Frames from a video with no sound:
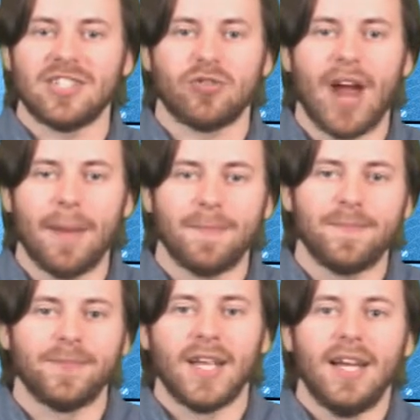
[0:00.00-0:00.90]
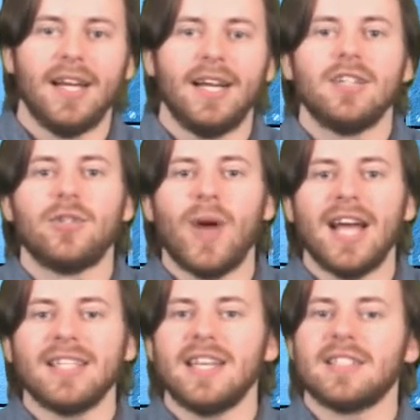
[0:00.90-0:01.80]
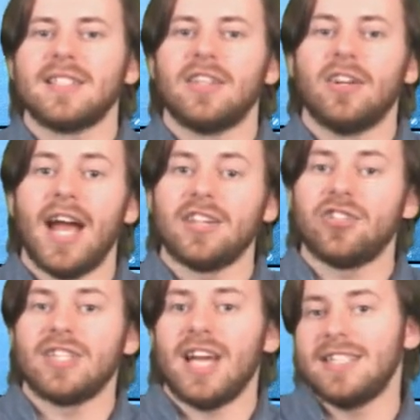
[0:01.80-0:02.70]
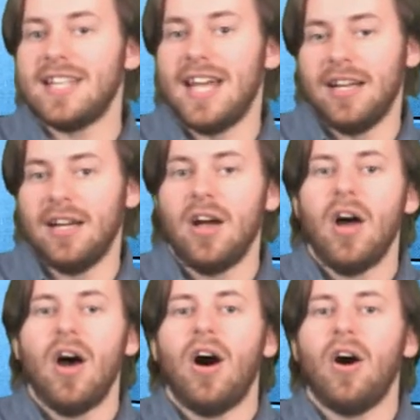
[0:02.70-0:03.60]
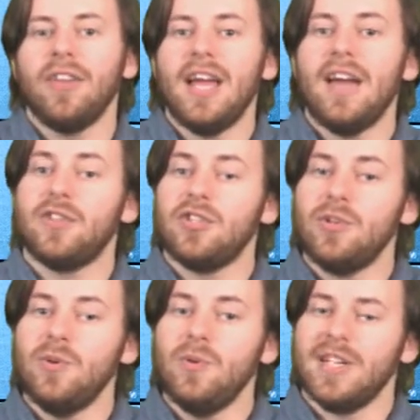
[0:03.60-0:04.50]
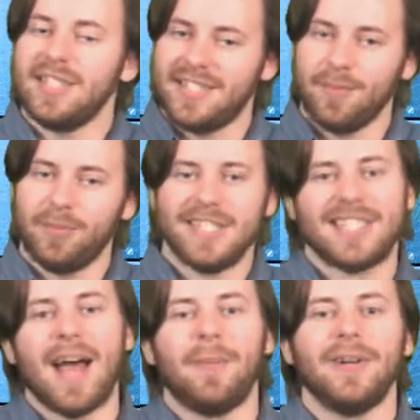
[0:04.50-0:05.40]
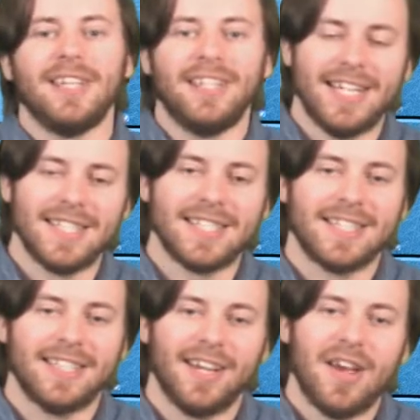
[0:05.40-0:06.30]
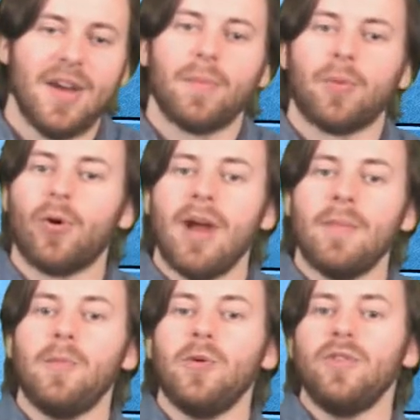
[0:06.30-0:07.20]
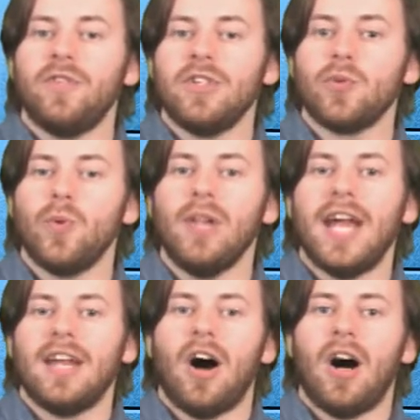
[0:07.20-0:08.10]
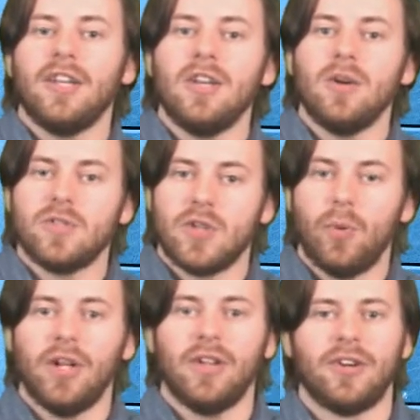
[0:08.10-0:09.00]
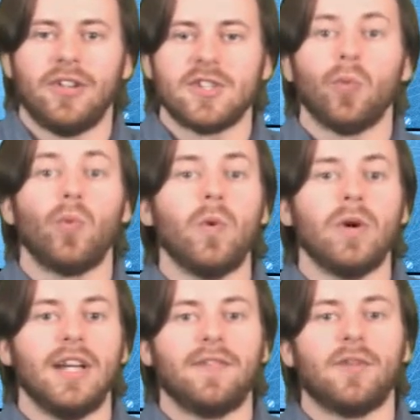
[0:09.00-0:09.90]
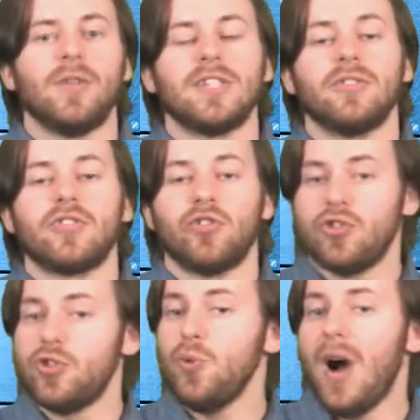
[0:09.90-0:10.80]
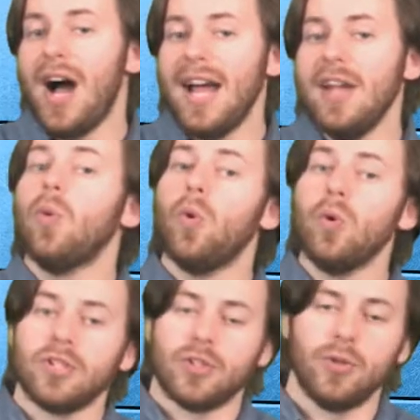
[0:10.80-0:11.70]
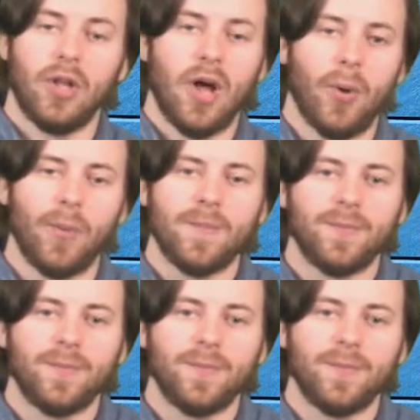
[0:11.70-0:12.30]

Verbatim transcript: strap. To access their exercise data, all they have to do is simply tap on the lens. Programmable visual and audio zone alerts warn if the results are too high or too low.